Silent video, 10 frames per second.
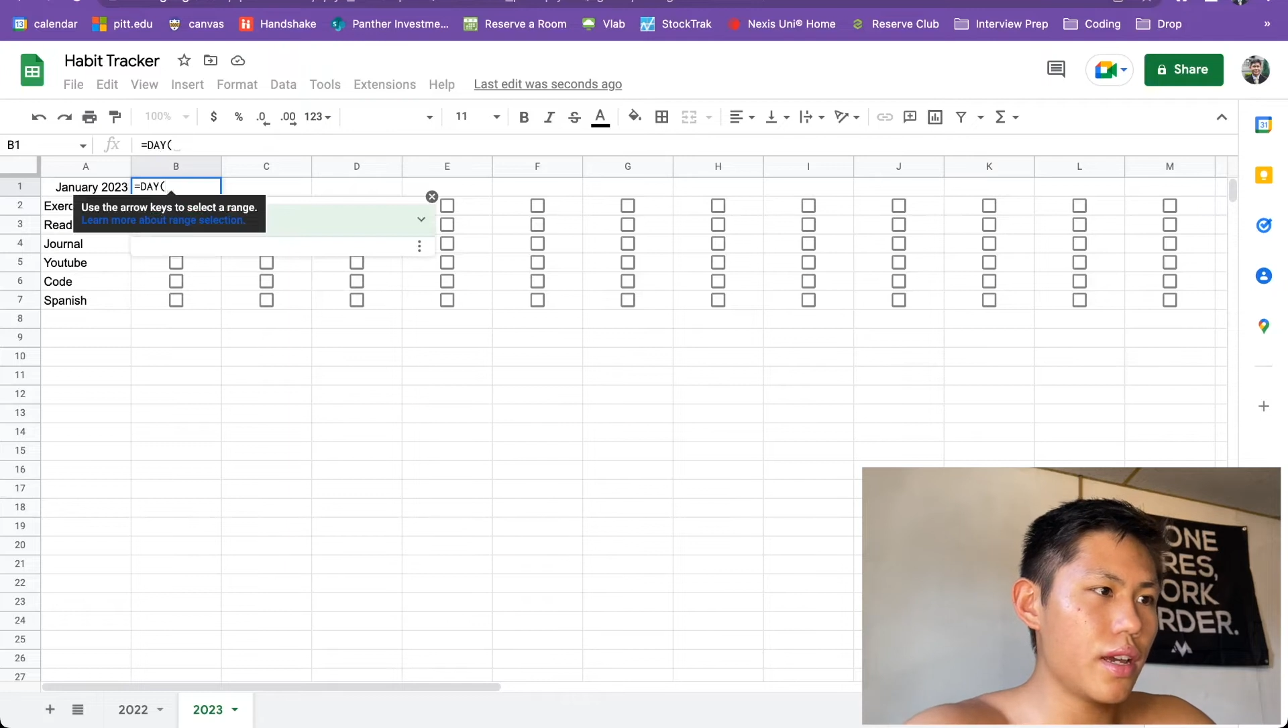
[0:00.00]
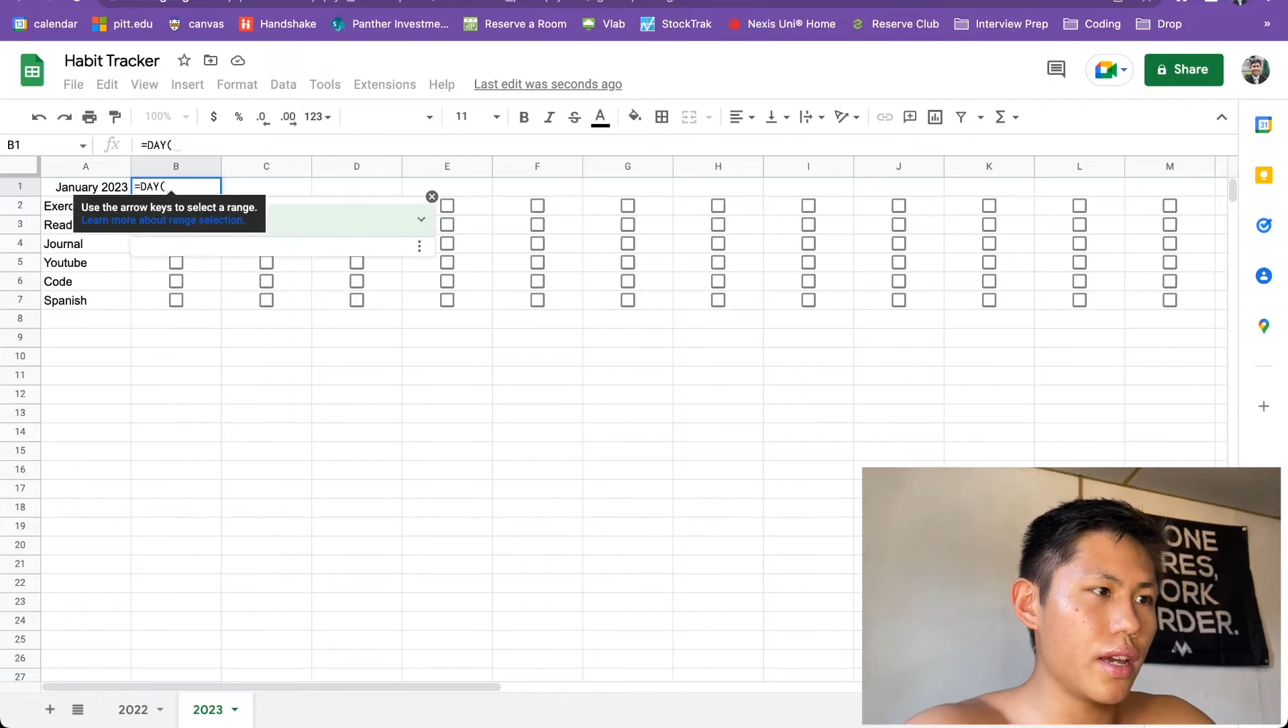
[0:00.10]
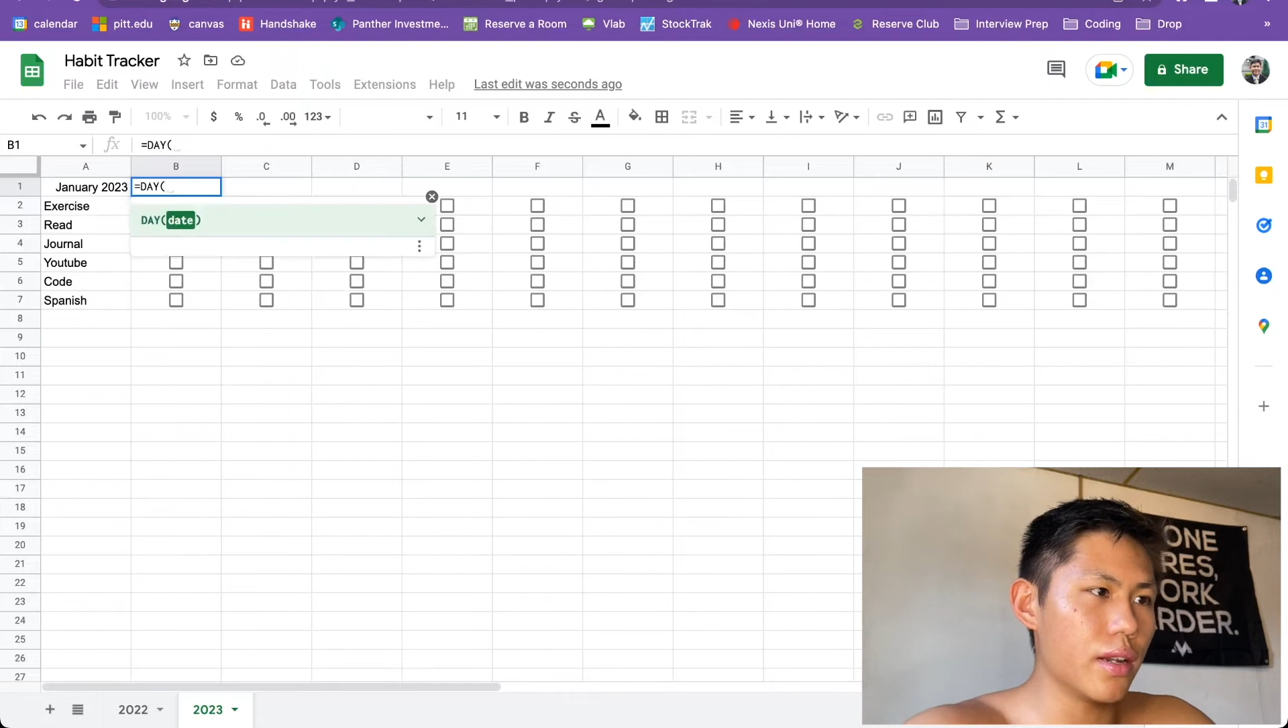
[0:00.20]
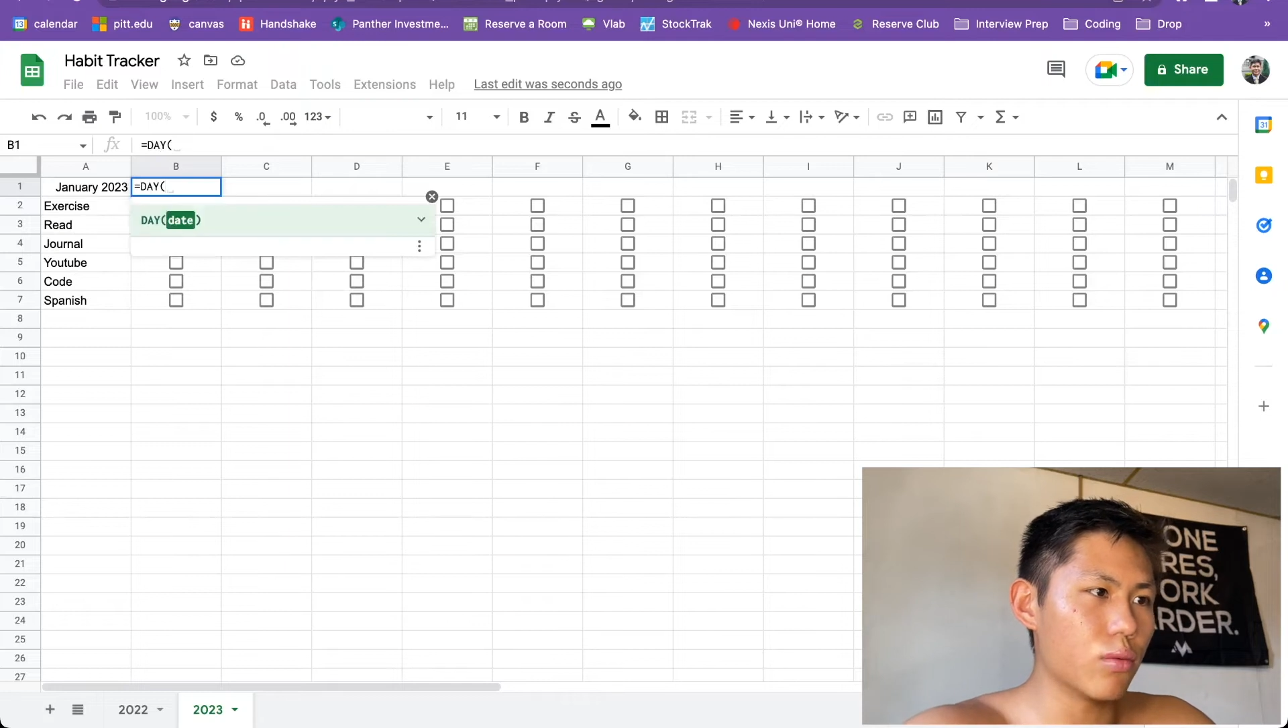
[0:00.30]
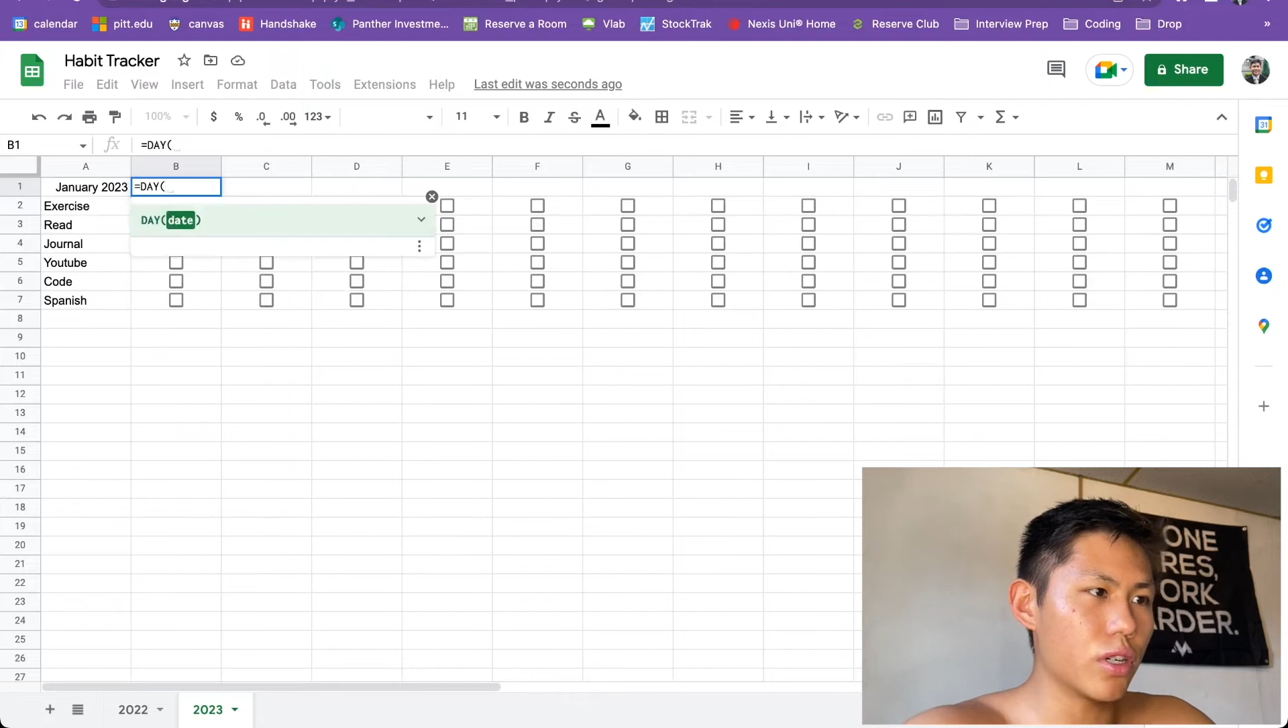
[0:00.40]

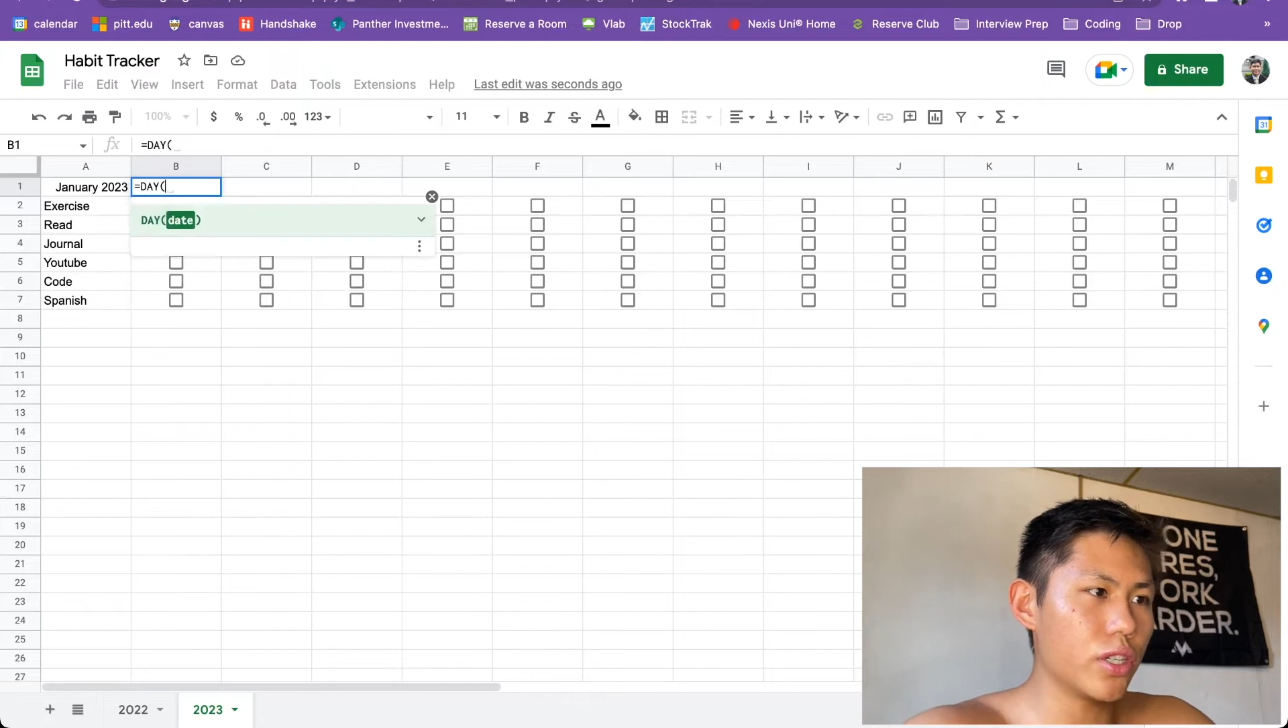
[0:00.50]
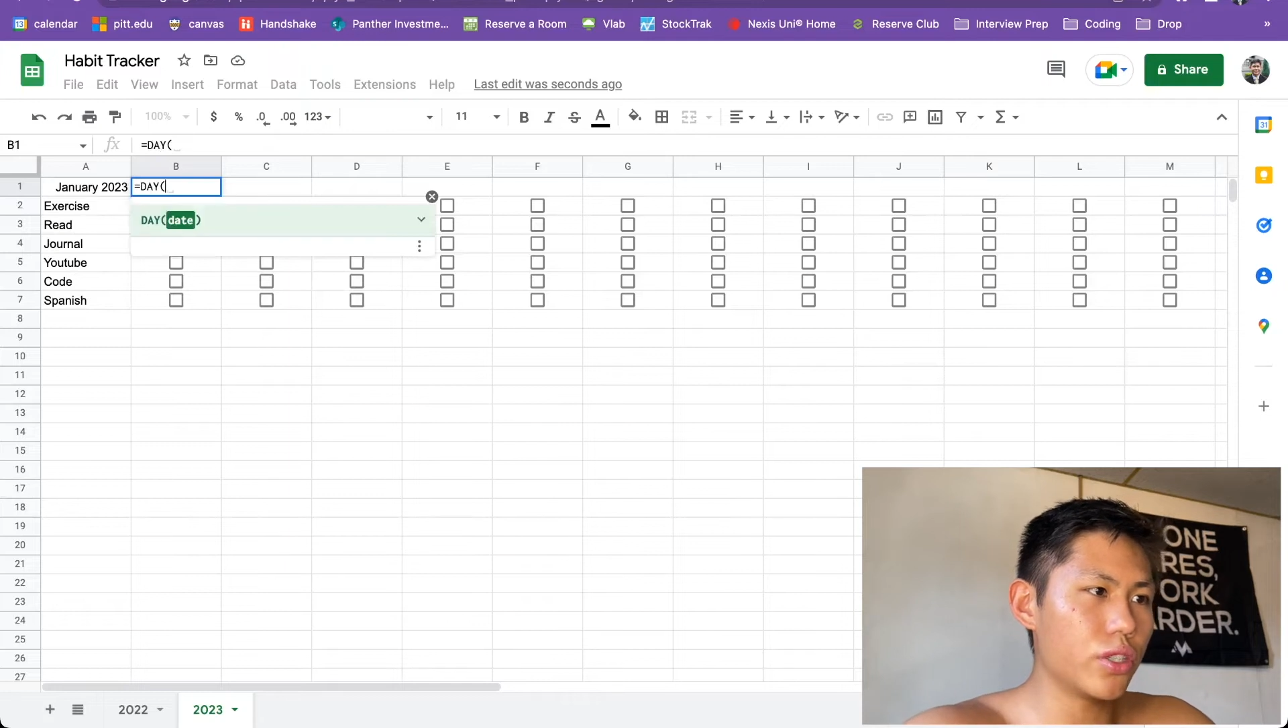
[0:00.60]
and we're going to